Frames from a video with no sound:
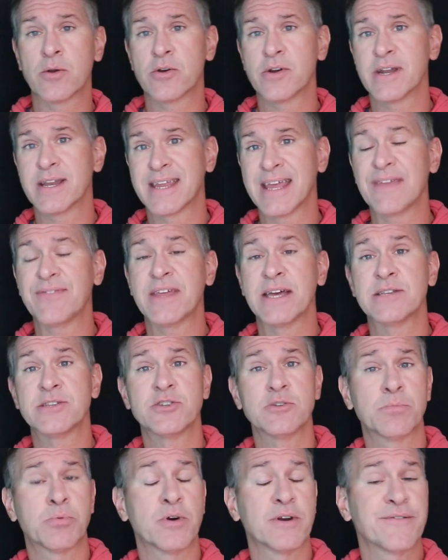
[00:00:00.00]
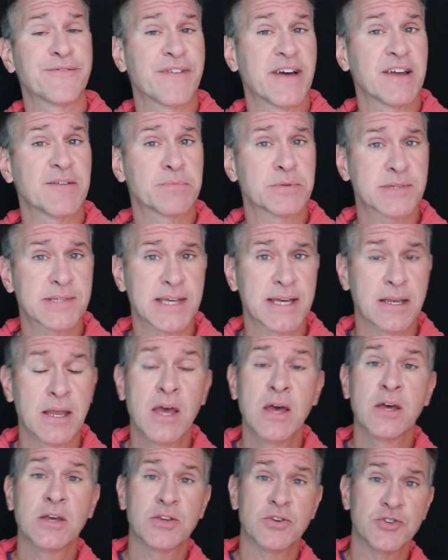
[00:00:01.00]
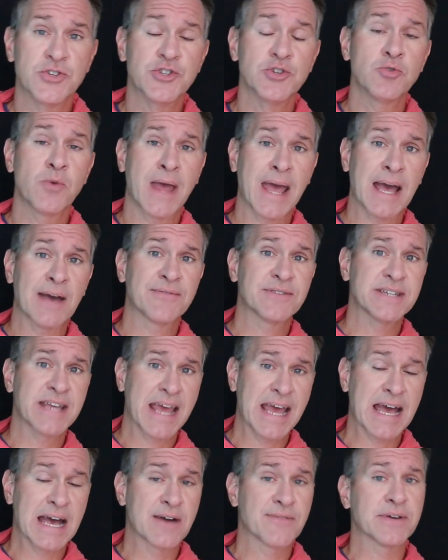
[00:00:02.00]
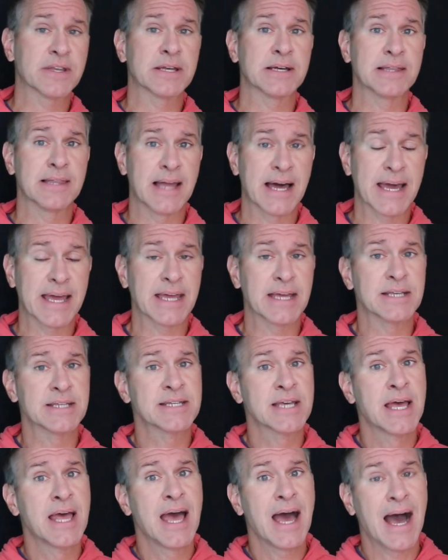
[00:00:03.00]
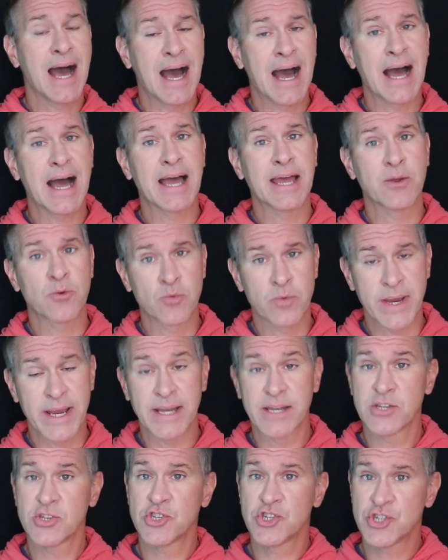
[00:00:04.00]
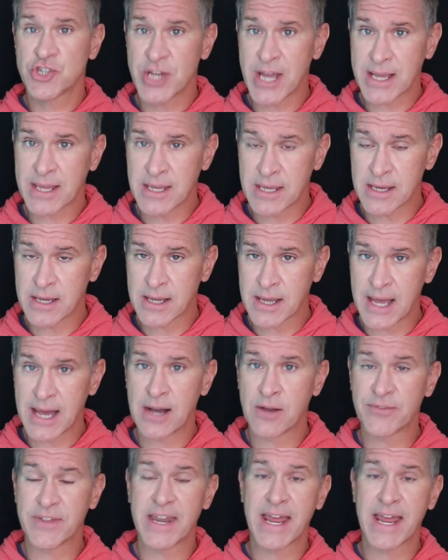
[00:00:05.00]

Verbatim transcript: in order to get that 2.5%, you do have to have an Alliant high rate checking account